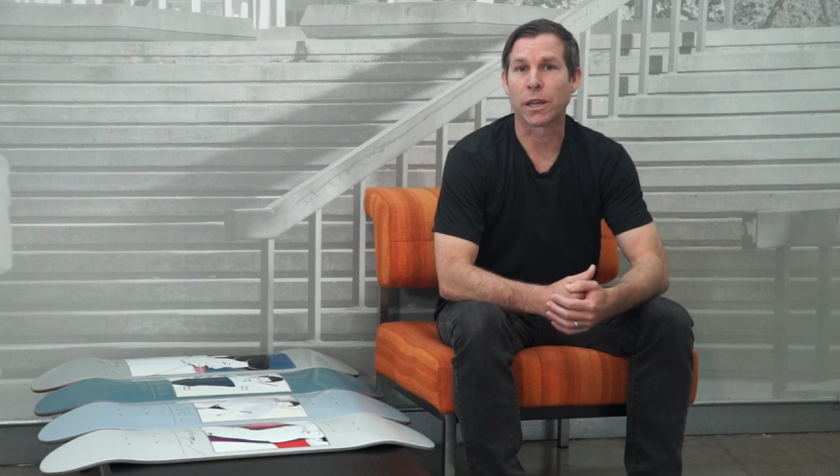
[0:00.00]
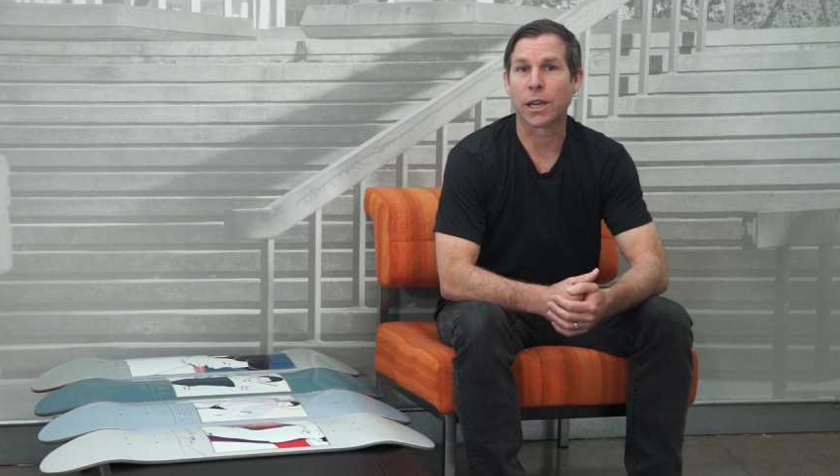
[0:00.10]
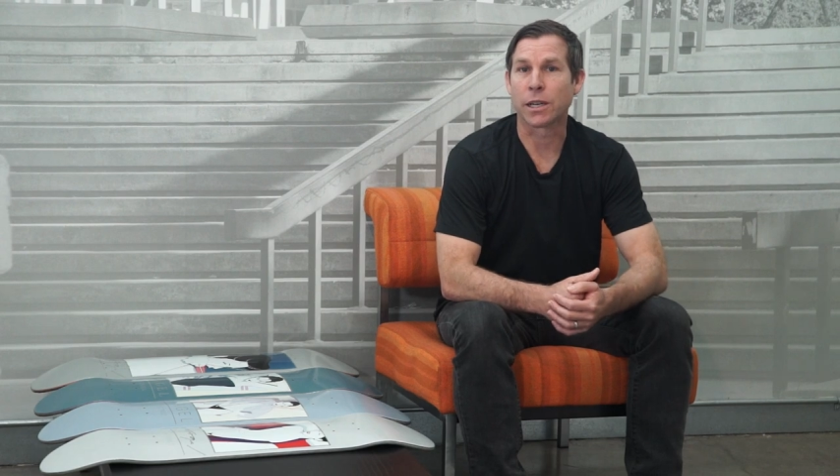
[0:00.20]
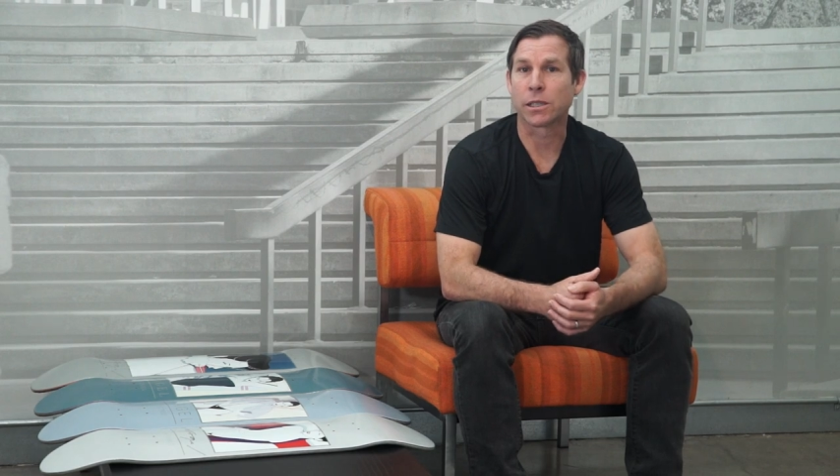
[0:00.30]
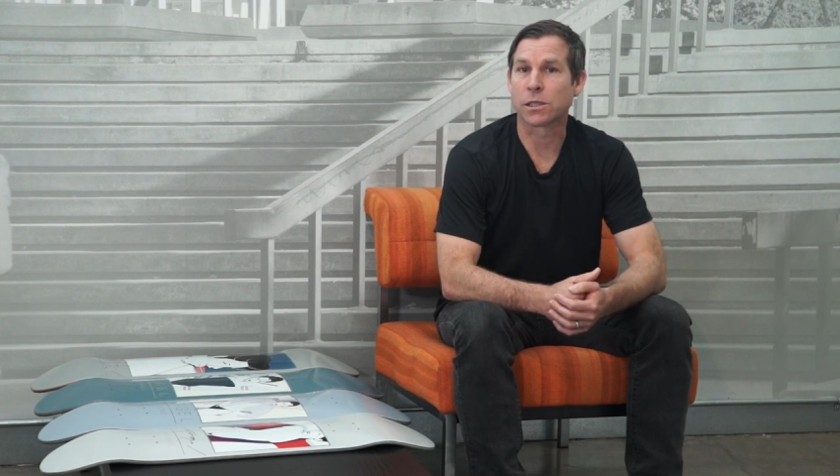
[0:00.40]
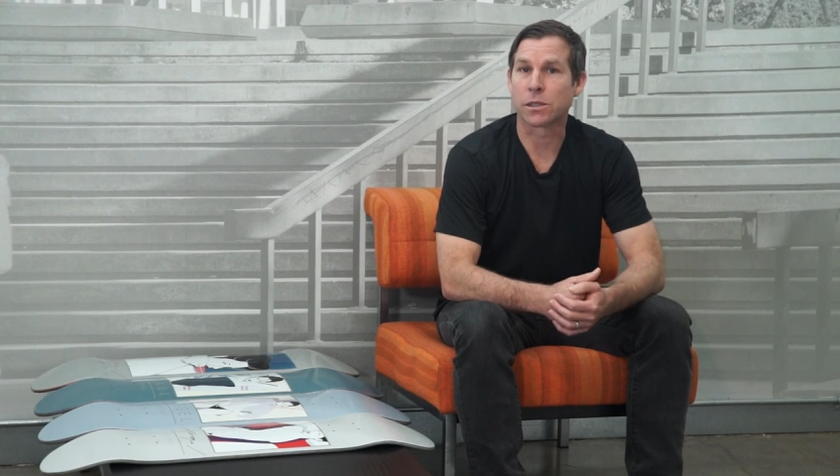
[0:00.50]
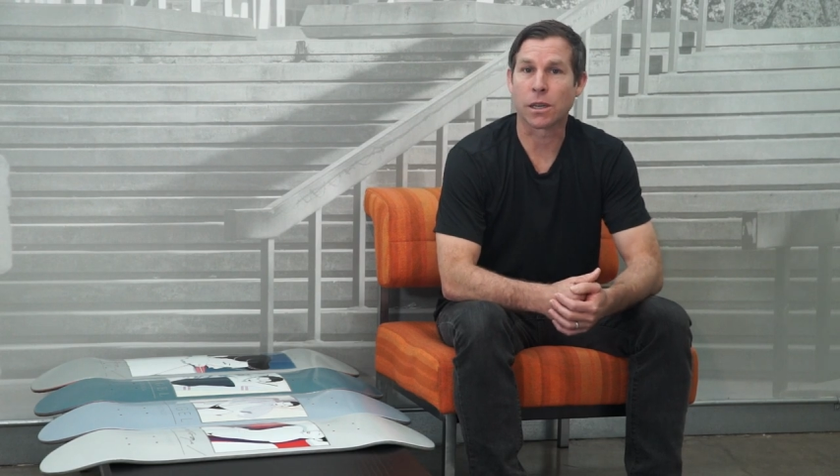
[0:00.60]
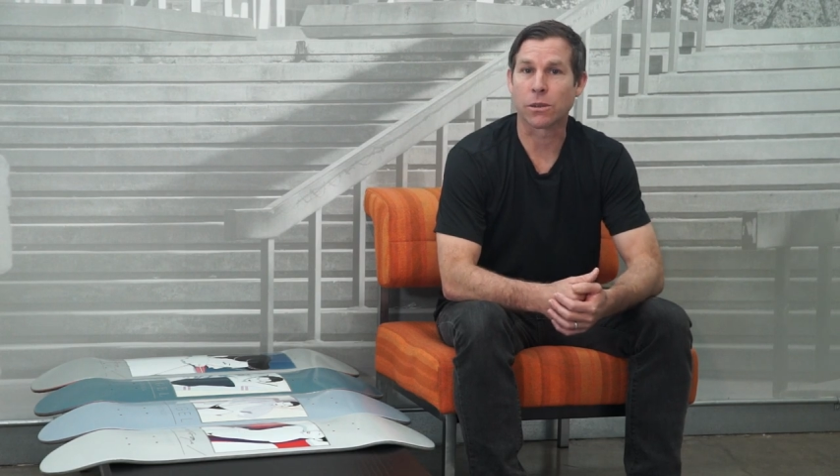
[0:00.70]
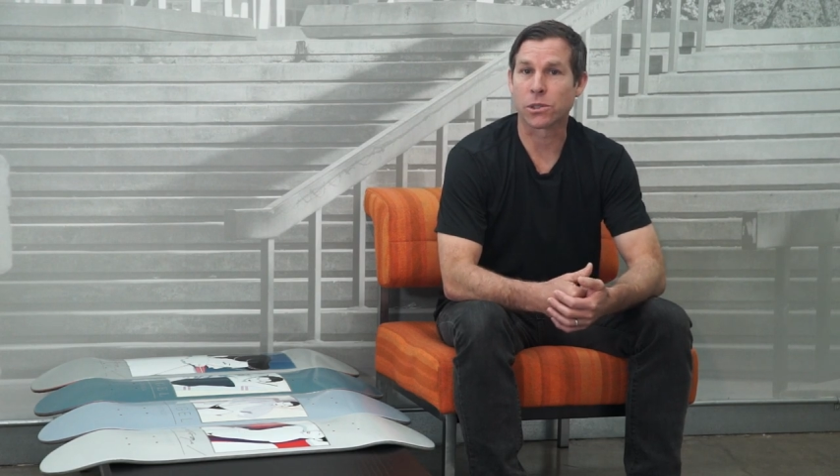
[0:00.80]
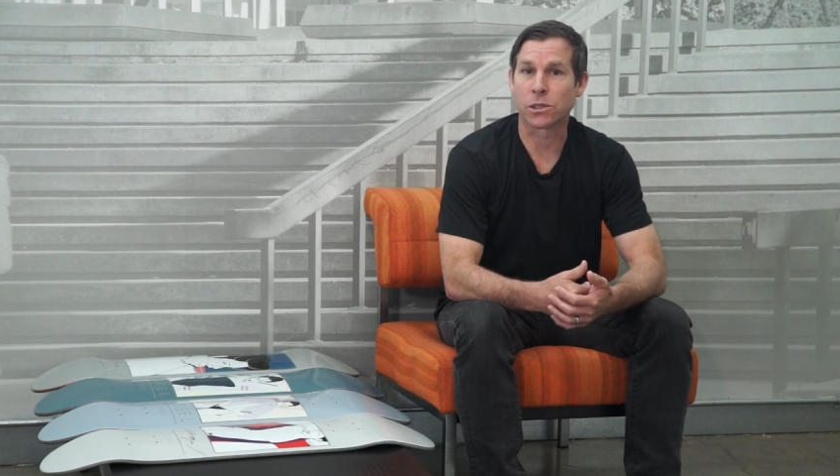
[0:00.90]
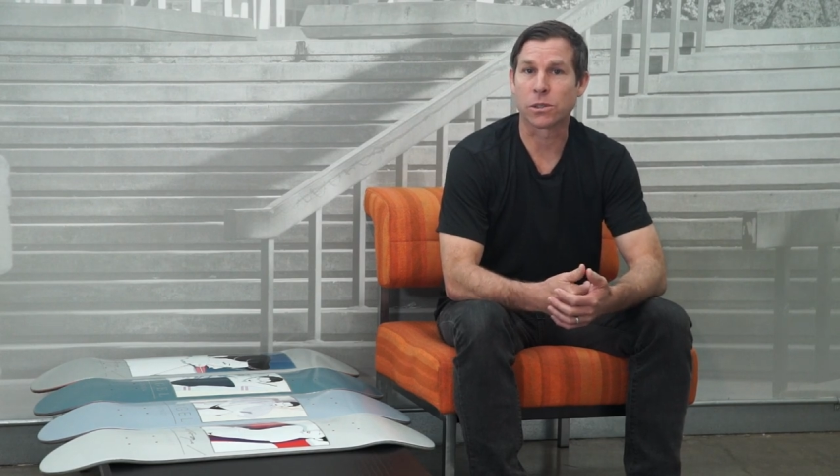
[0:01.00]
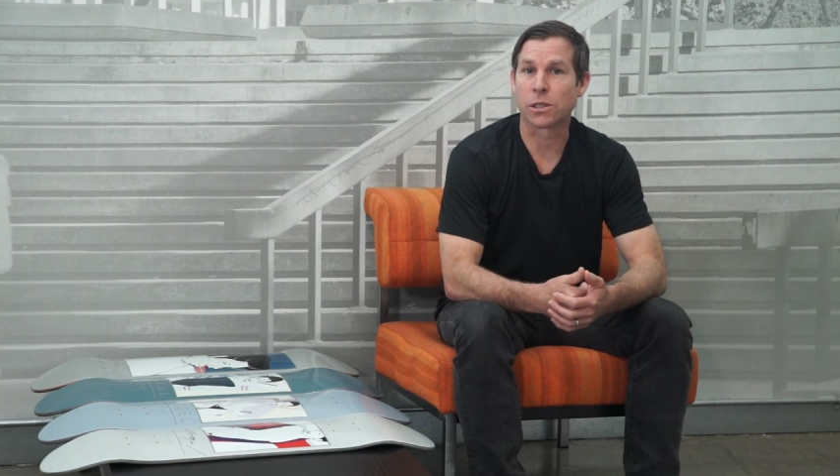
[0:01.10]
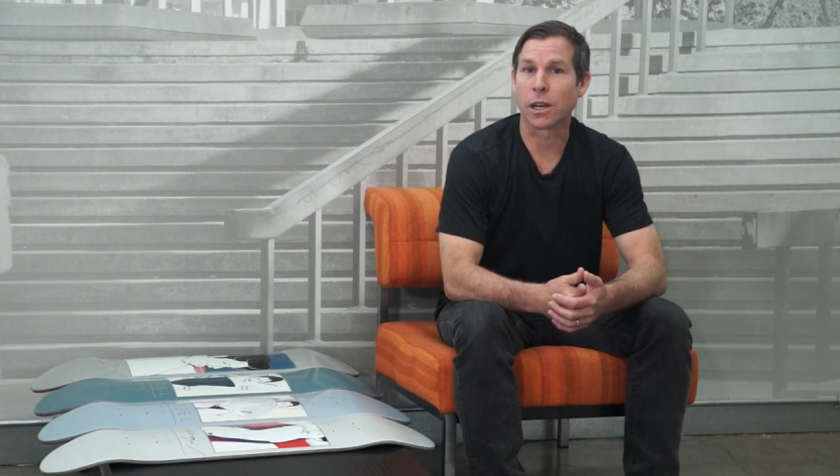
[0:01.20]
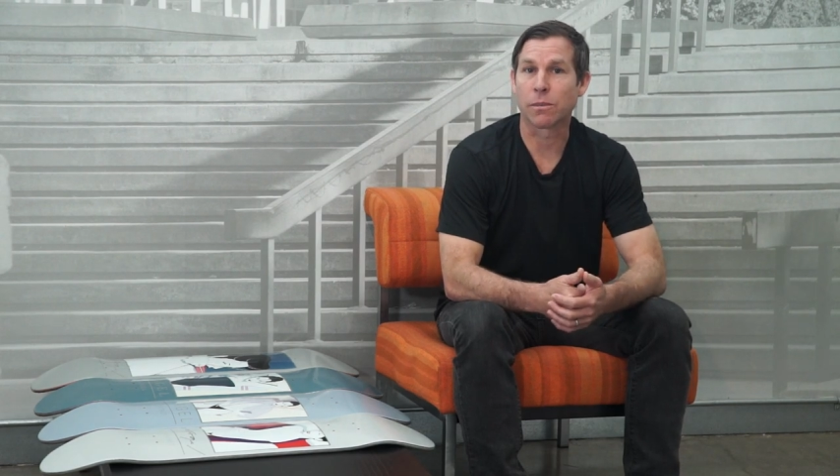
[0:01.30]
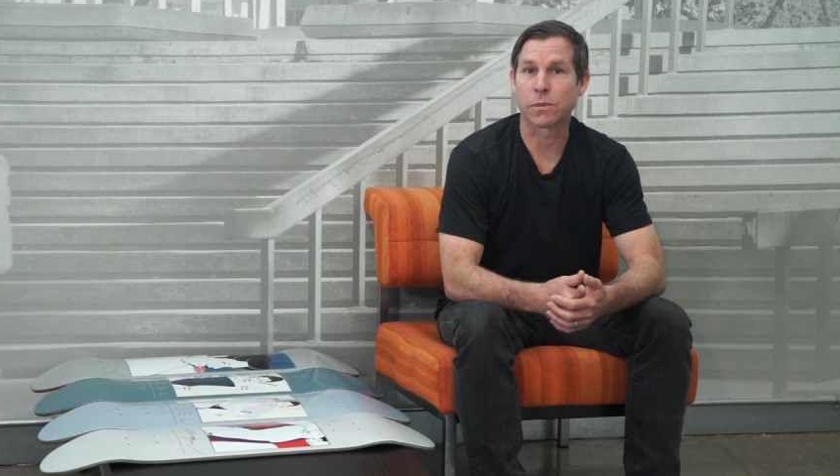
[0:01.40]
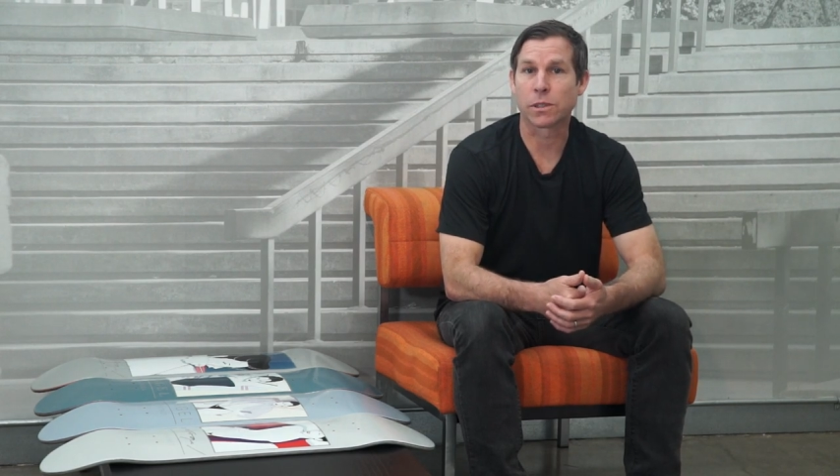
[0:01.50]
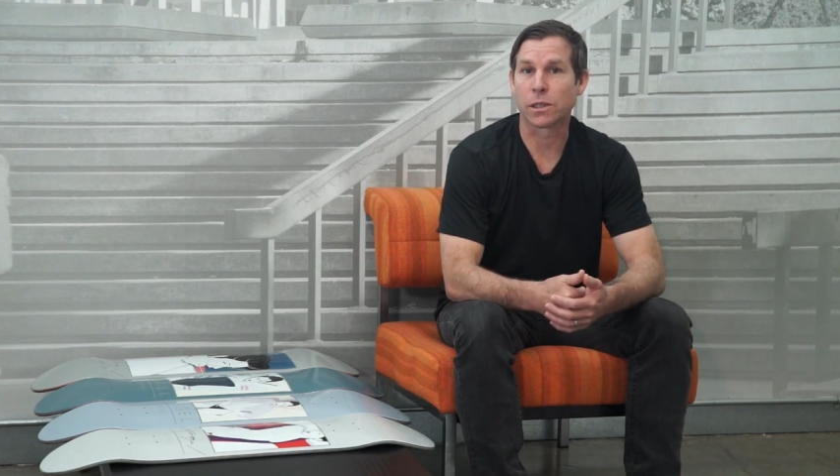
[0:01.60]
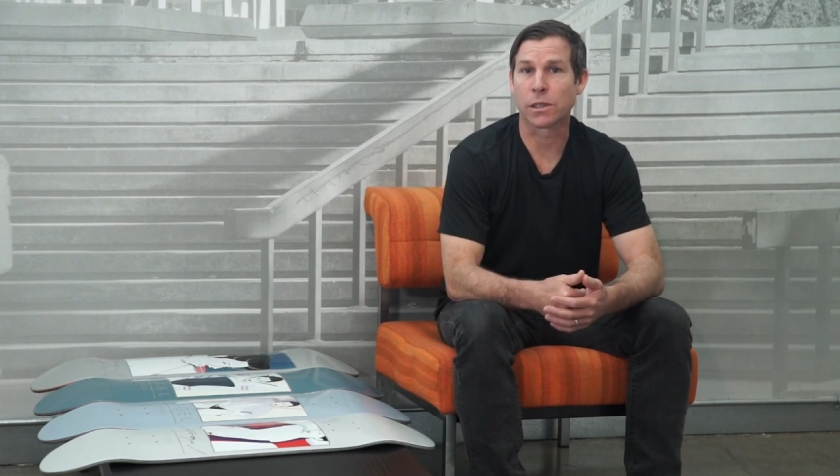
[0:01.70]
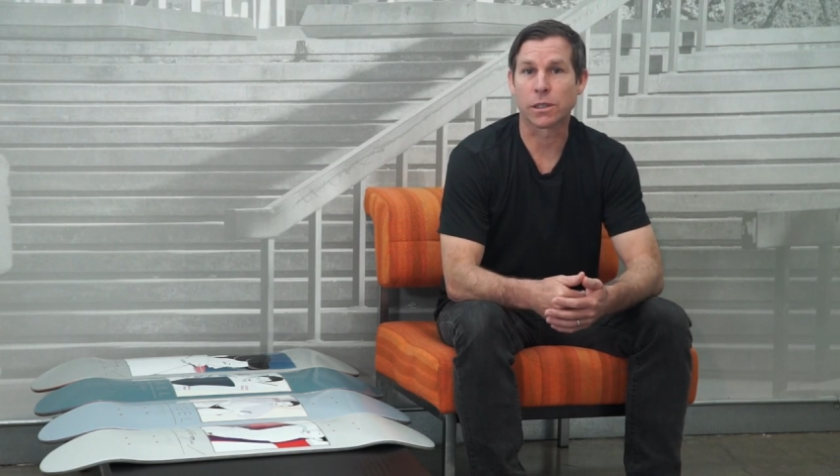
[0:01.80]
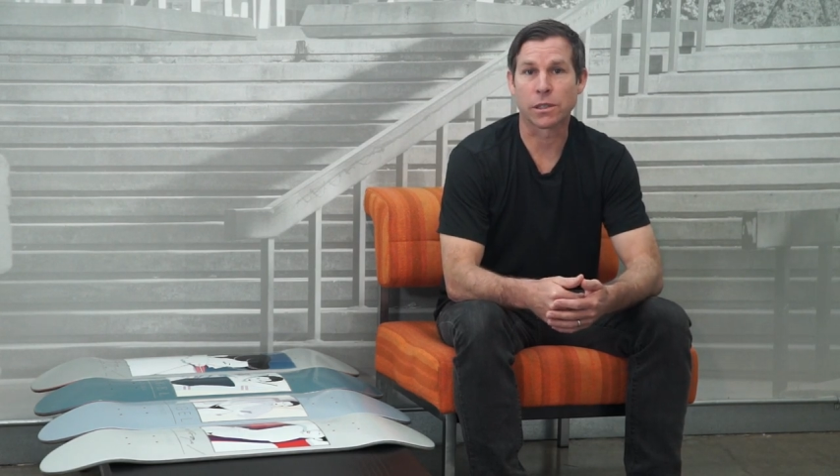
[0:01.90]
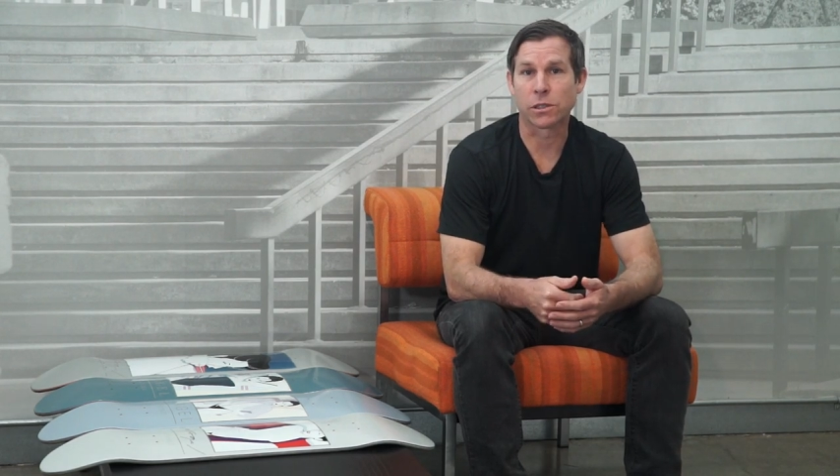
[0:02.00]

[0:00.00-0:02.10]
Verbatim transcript: the 80s and thought it was a good time to